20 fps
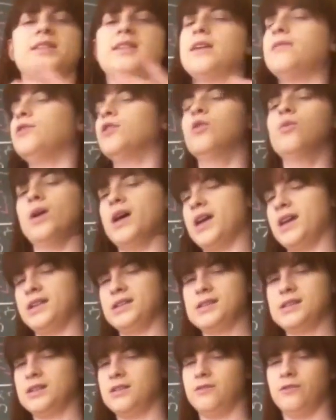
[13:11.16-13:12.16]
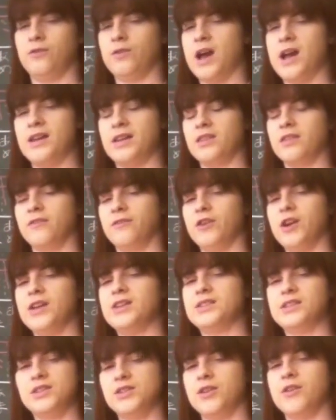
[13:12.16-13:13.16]
several ways of writing the
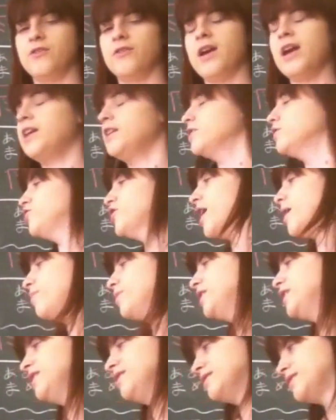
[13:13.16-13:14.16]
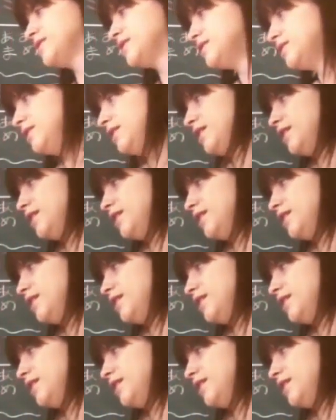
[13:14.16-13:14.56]
phrase to turn right in Japanese.